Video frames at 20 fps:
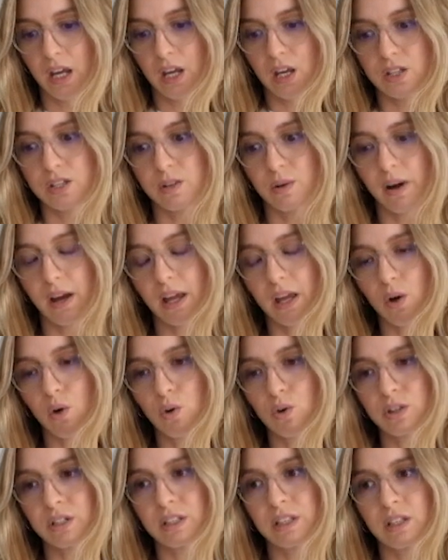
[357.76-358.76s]
So I
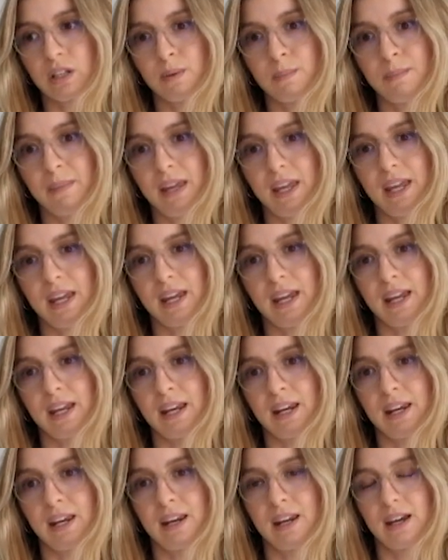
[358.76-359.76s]
ordered them
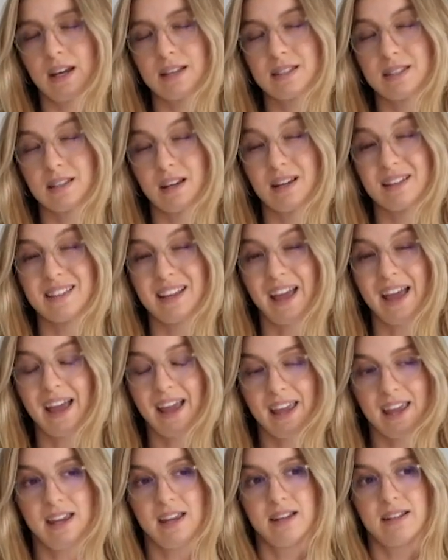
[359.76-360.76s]
in a size
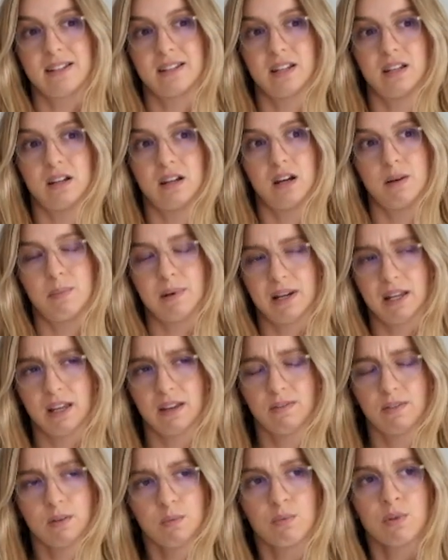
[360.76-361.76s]
8, I
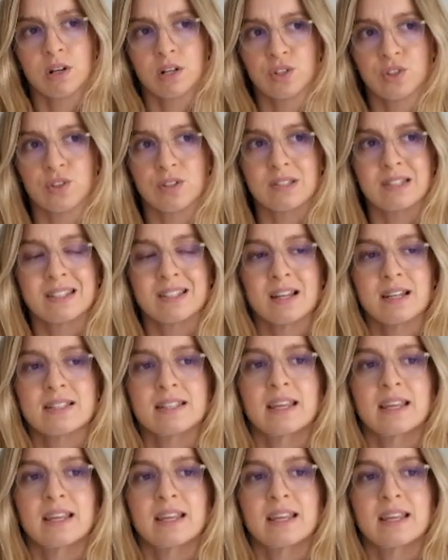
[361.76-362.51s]
believe, pretty sure it's a size